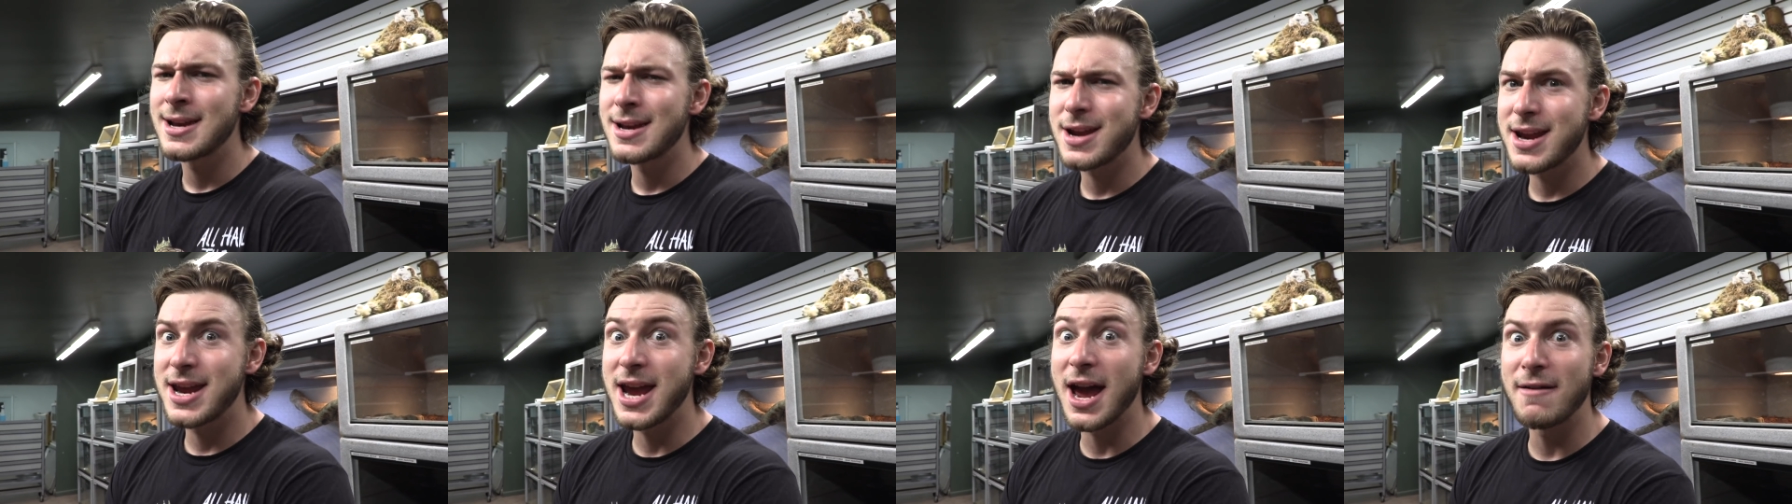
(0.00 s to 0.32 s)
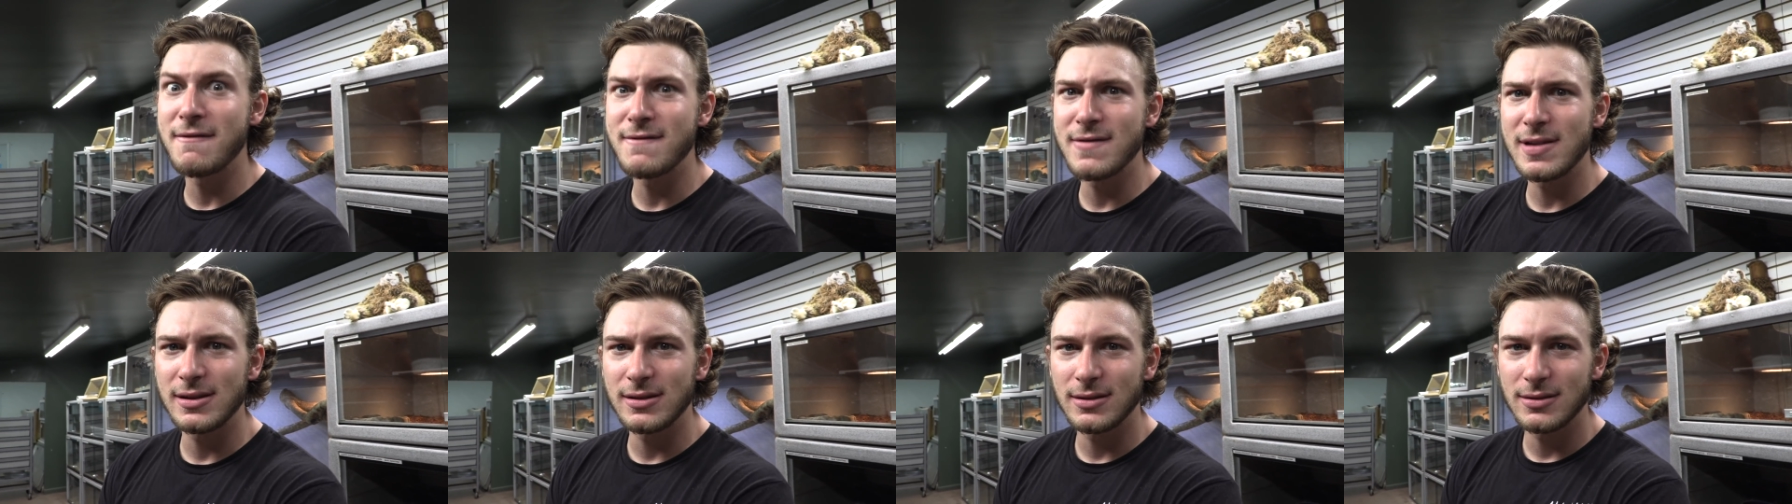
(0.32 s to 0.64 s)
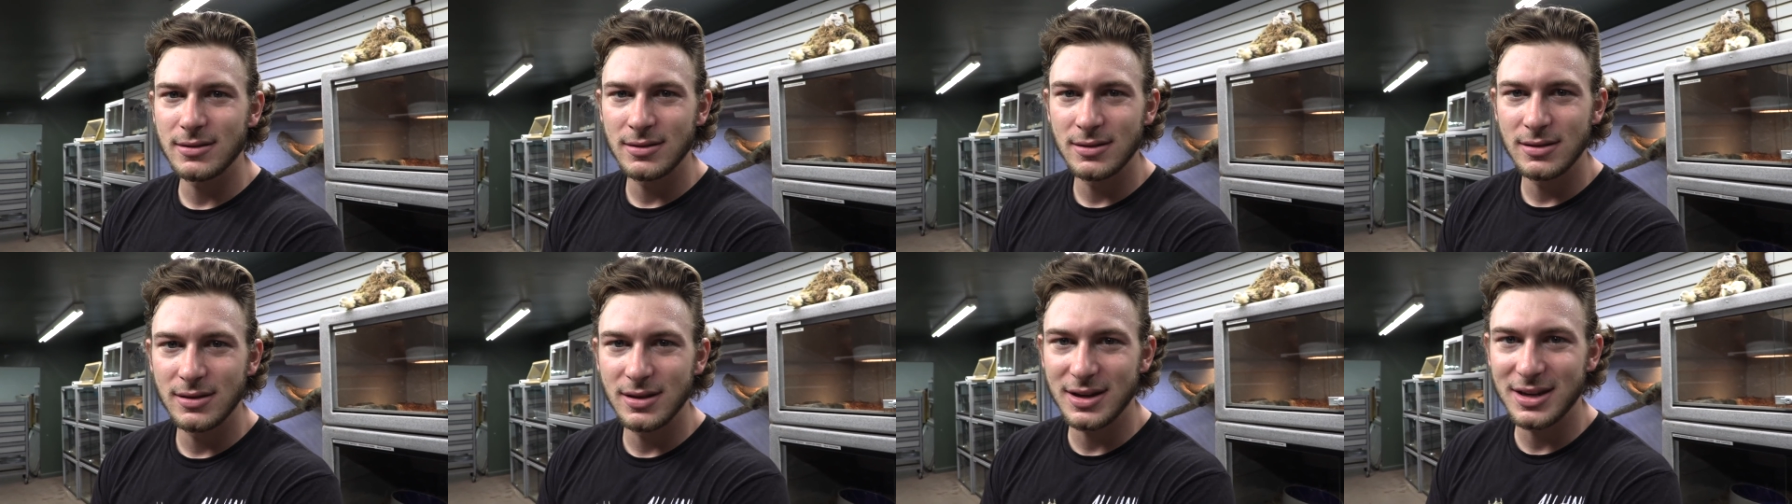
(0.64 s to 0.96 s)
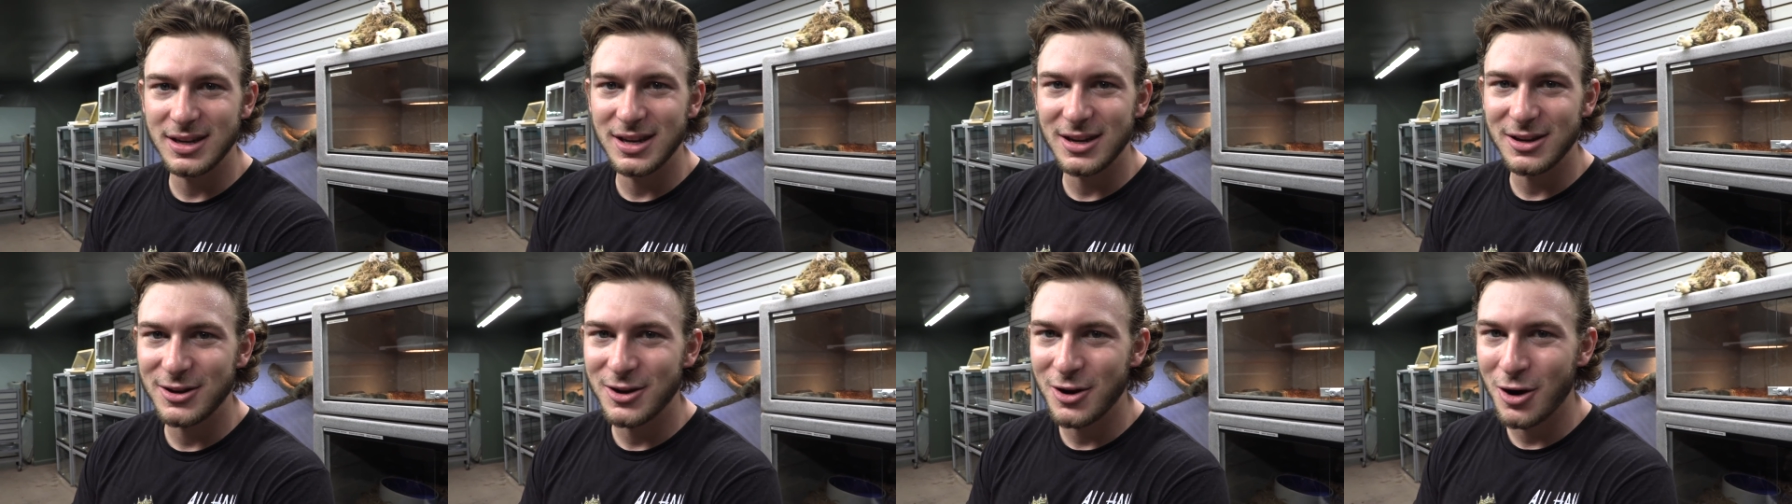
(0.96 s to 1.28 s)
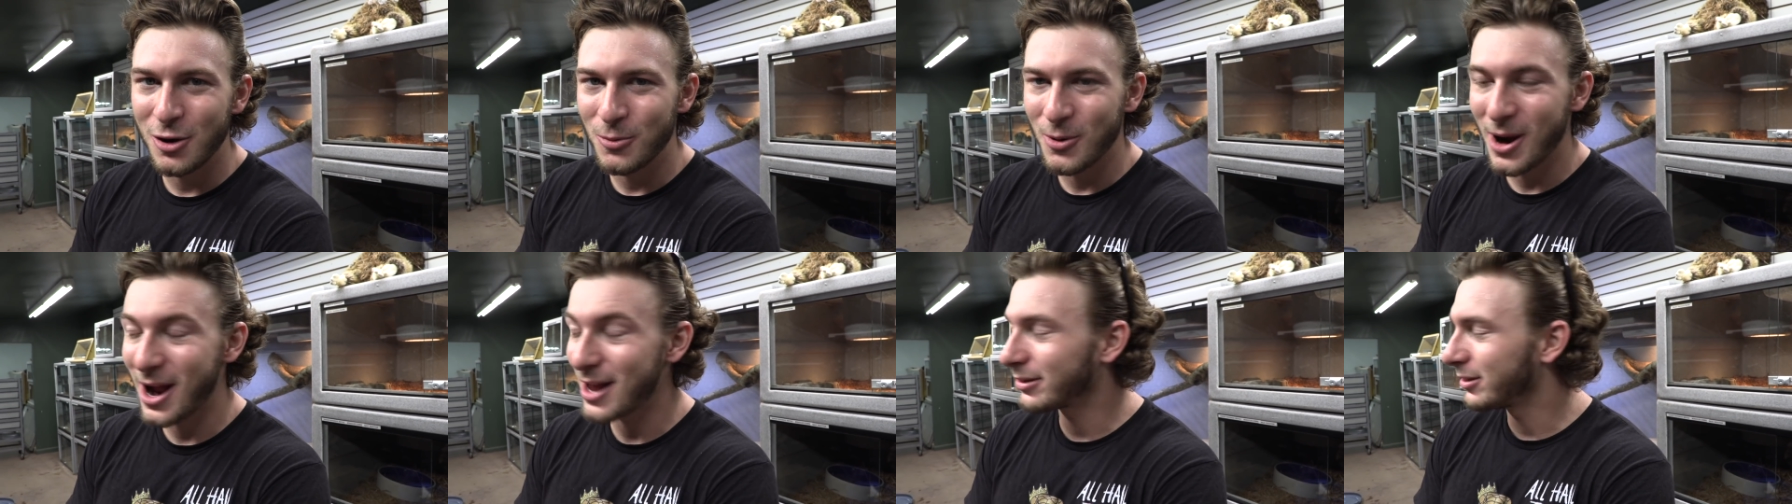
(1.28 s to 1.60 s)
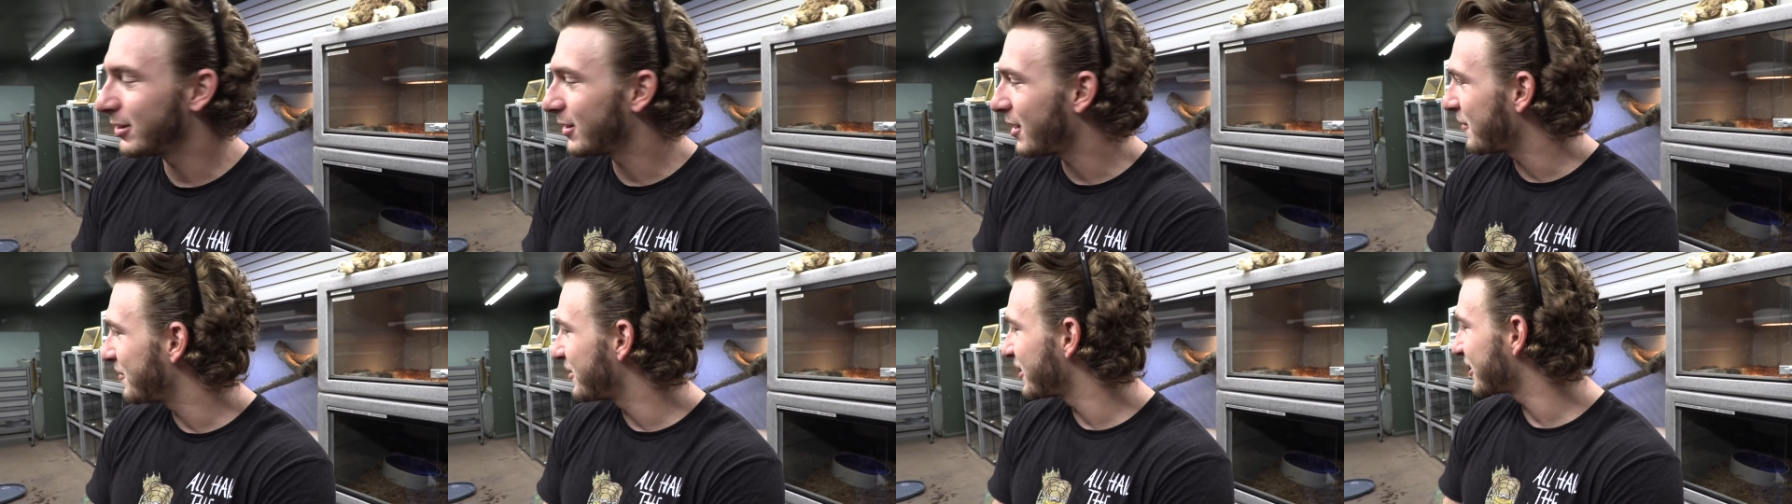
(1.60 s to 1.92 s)
Kevin, the King Cobra. I
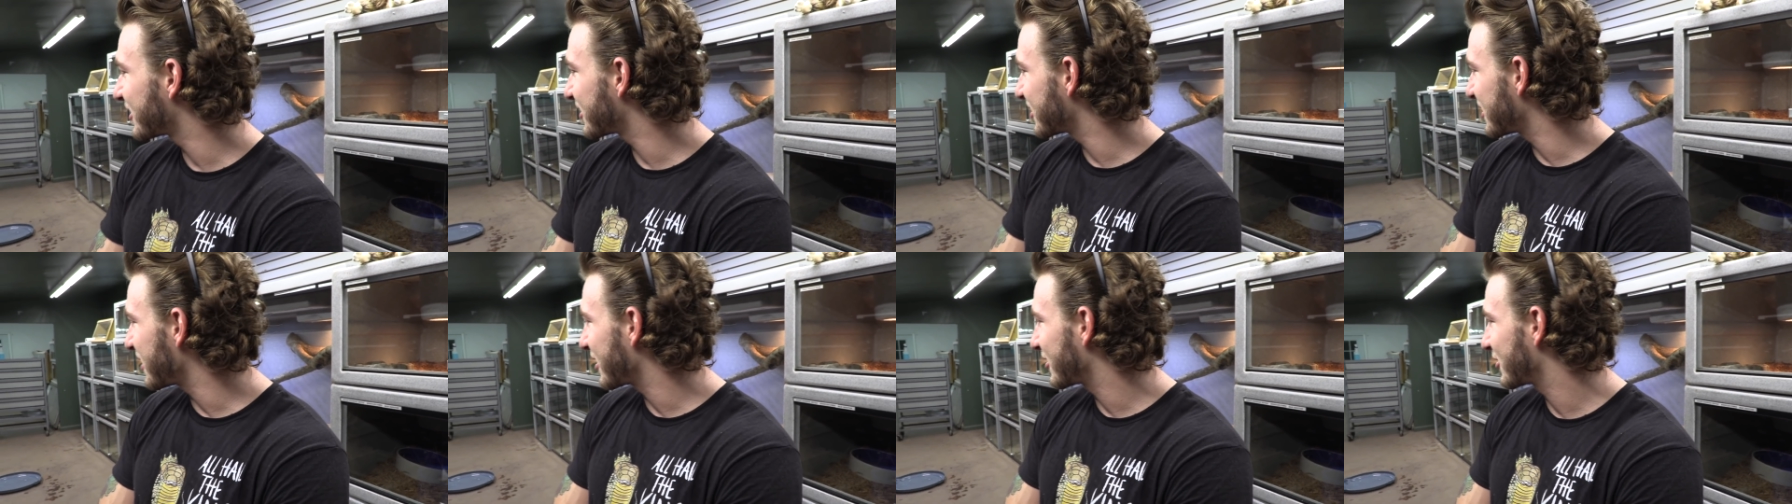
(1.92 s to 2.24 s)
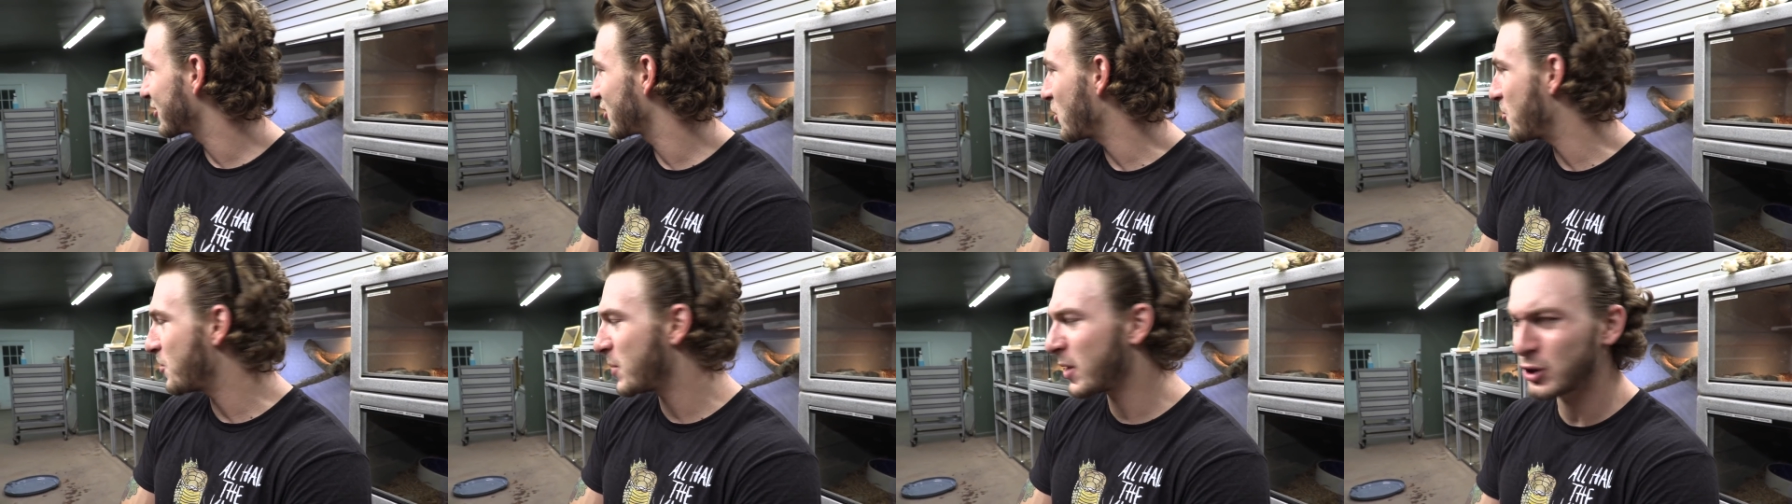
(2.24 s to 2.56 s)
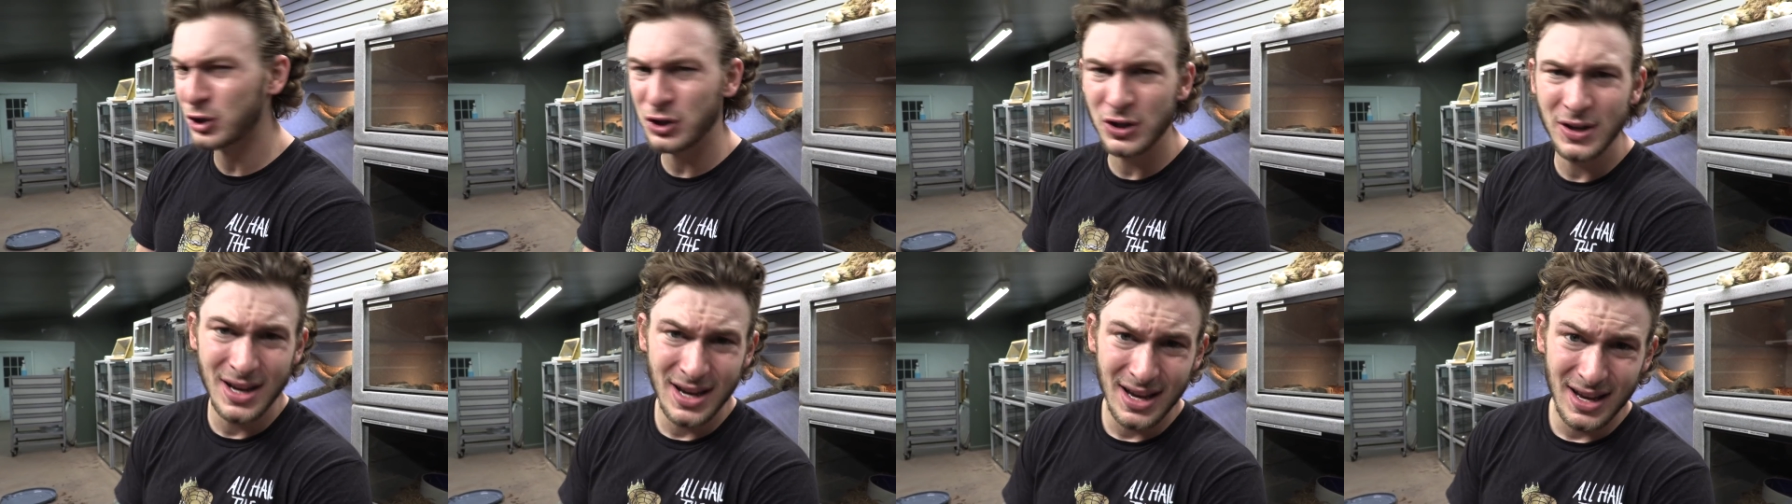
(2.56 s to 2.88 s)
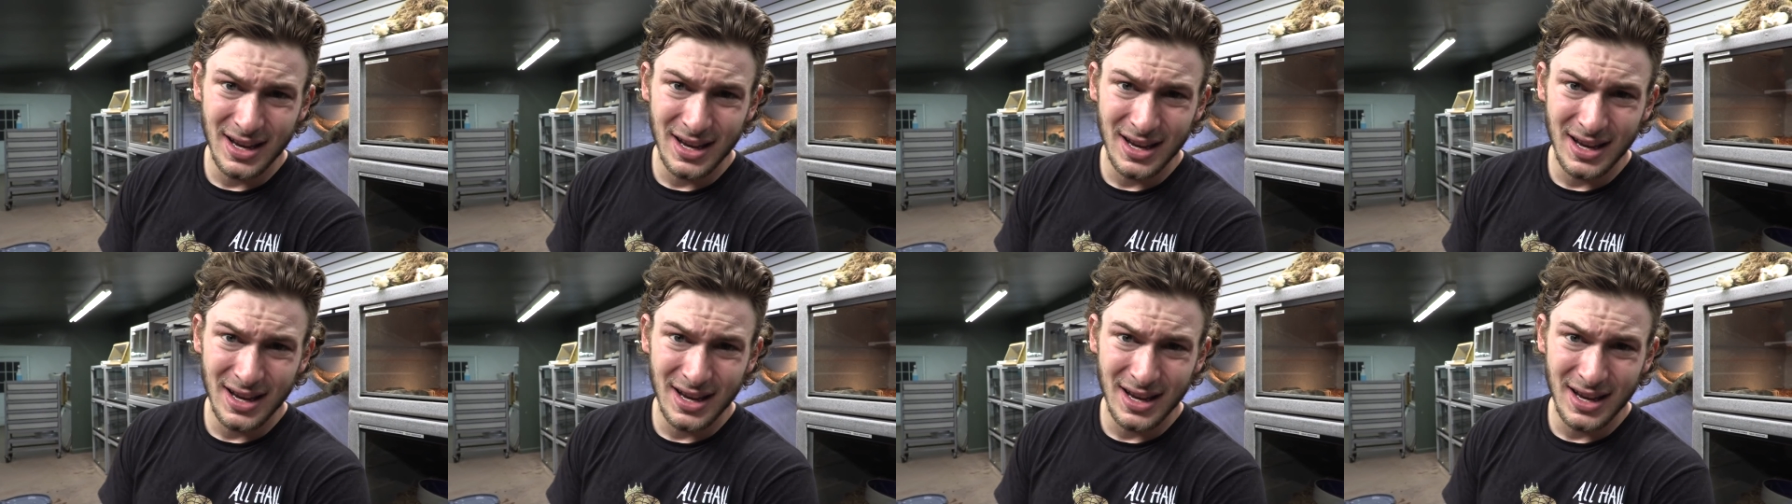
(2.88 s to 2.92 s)
love this snake so much.